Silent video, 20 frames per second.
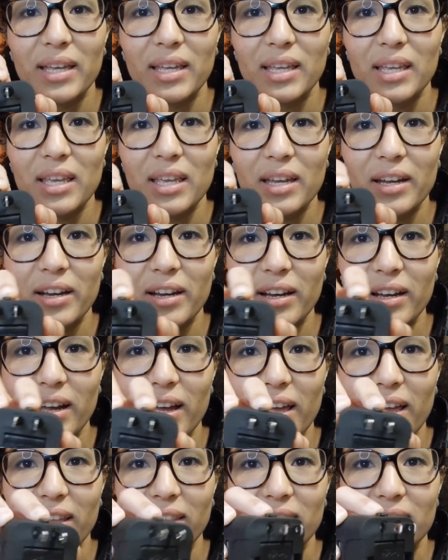here,
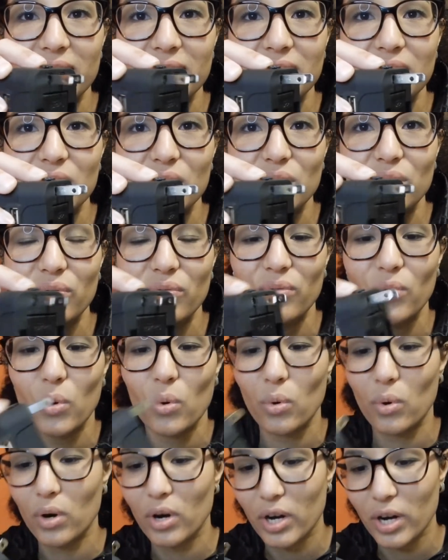and this is
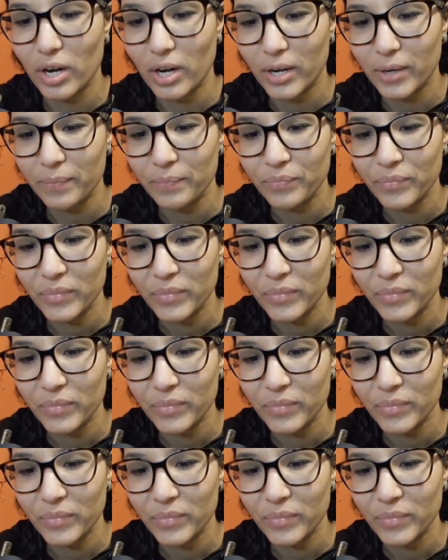for